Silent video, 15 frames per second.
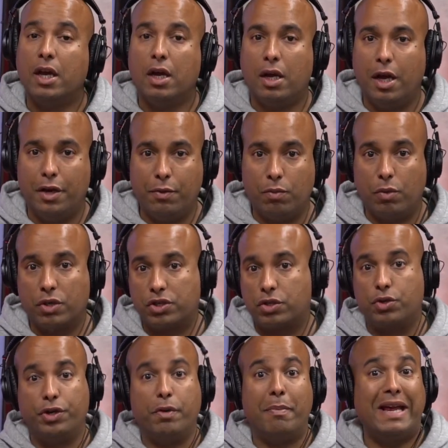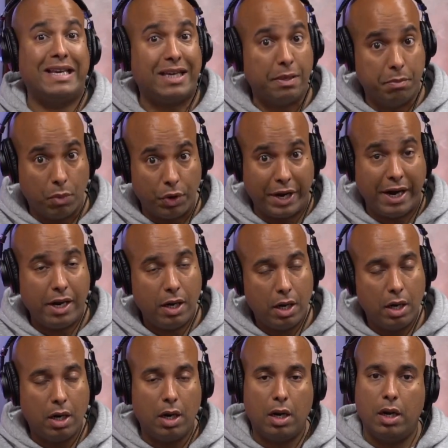and was good at making money,
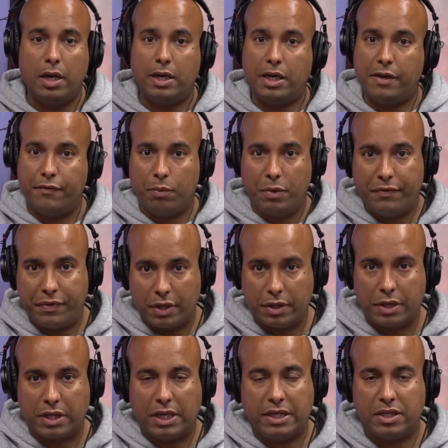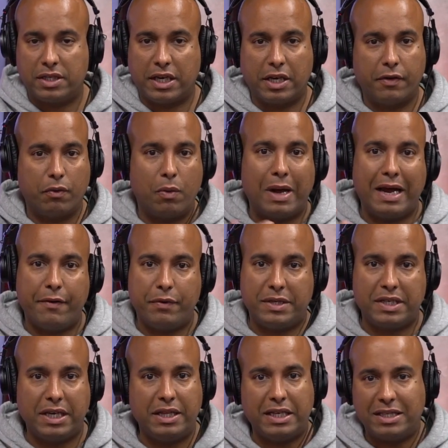even with the Glazers takeover? Why have we
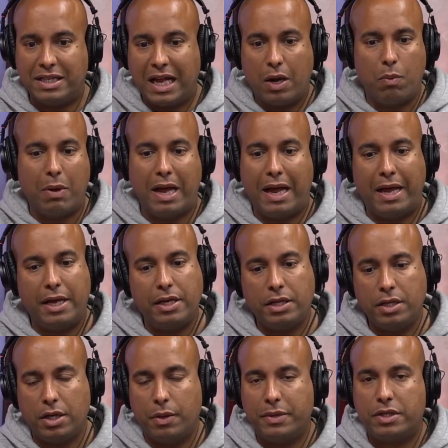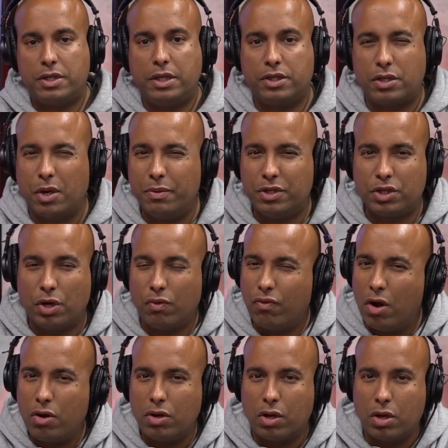seen this now where, you know, it's going so
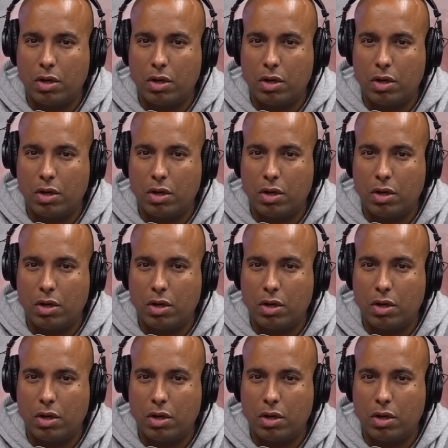wrong?